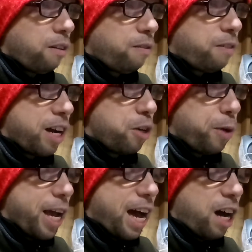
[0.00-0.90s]
find a
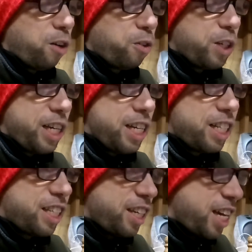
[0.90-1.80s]
way out.
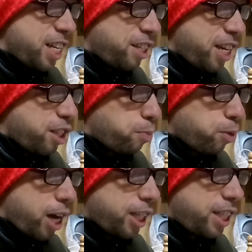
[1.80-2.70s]
It's a
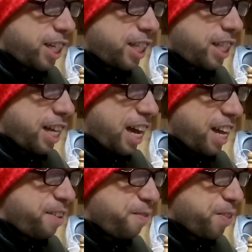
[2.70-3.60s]
process
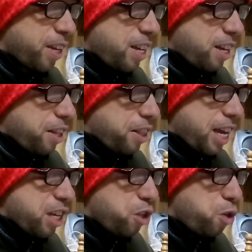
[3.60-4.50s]
that
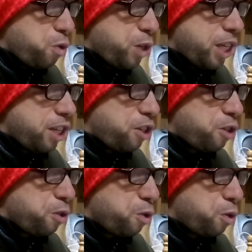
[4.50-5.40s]
you need
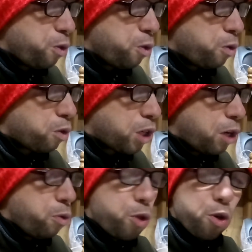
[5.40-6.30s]
to
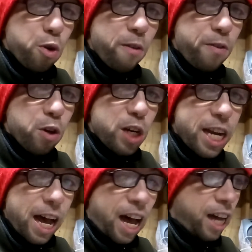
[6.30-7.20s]
go through if you're
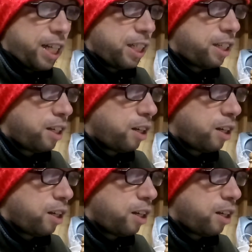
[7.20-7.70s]
not,